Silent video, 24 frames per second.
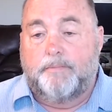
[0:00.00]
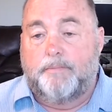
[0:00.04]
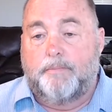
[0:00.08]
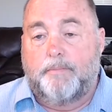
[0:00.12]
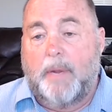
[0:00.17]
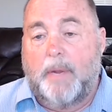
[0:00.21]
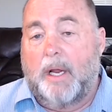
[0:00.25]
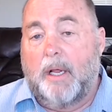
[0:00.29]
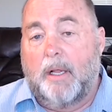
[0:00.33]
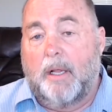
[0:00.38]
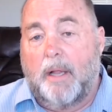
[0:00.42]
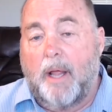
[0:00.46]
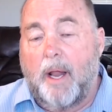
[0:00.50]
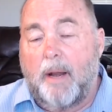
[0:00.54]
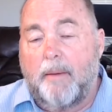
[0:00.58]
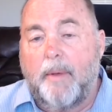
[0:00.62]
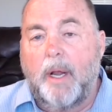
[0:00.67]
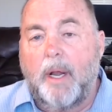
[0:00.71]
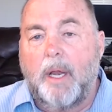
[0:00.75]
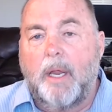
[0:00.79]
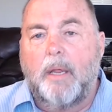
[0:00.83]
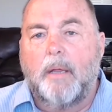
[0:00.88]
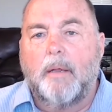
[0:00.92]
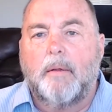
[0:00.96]
make a lot of
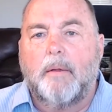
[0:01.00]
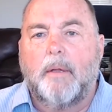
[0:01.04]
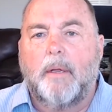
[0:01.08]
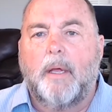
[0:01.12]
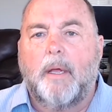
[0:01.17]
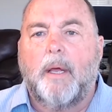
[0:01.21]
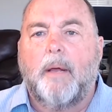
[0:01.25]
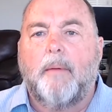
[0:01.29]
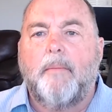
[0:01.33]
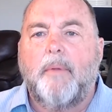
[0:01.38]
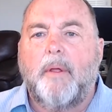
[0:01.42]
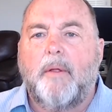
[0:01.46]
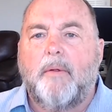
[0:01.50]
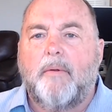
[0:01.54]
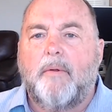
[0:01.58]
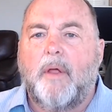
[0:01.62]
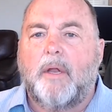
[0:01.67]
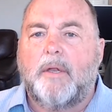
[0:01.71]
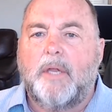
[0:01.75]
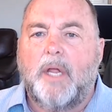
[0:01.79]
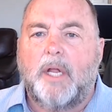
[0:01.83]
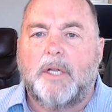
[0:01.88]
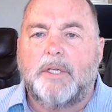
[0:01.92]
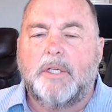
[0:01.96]
money.
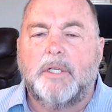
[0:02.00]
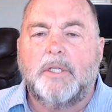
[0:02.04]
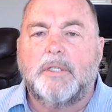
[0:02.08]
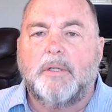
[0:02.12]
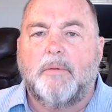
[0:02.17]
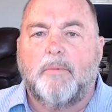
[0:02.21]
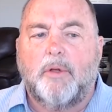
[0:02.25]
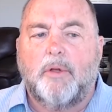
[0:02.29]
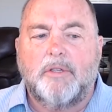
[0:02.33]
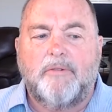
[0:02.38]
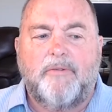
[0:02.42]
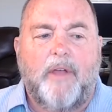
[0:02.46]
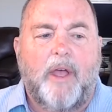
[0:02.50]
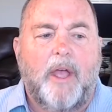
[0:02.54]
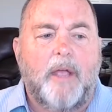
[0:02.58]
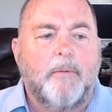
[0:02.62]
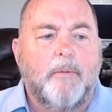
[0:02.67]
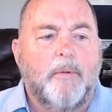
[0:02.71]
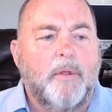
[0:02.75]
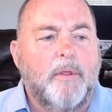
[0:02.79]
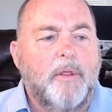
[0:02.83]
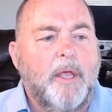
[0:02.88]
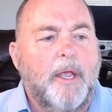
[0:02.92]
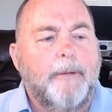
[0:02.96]
Attention is the most
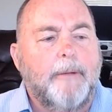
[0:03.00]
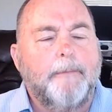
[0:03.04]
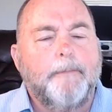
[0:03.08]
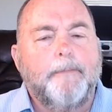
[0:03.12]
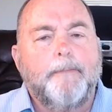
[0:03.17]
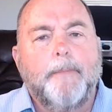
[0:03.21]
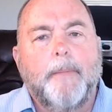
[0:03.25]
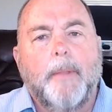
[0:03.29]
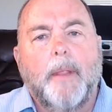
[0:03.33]
valuable thing.